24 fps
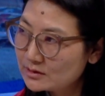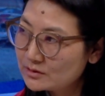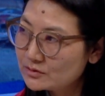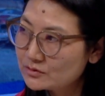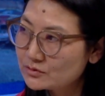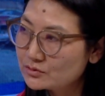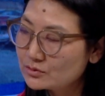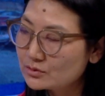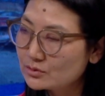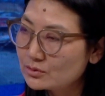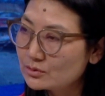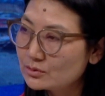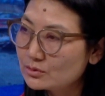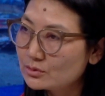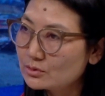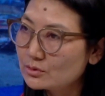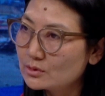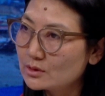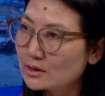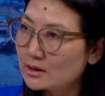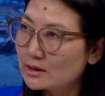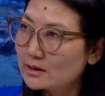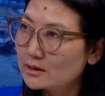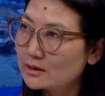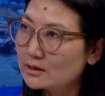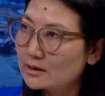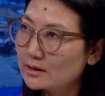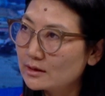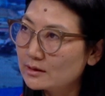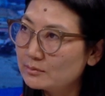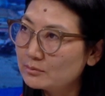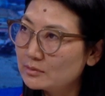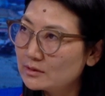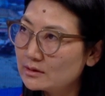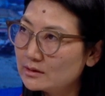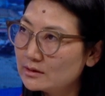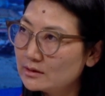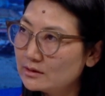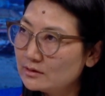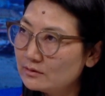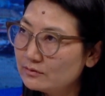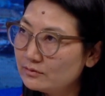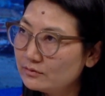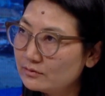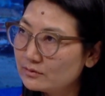So I believe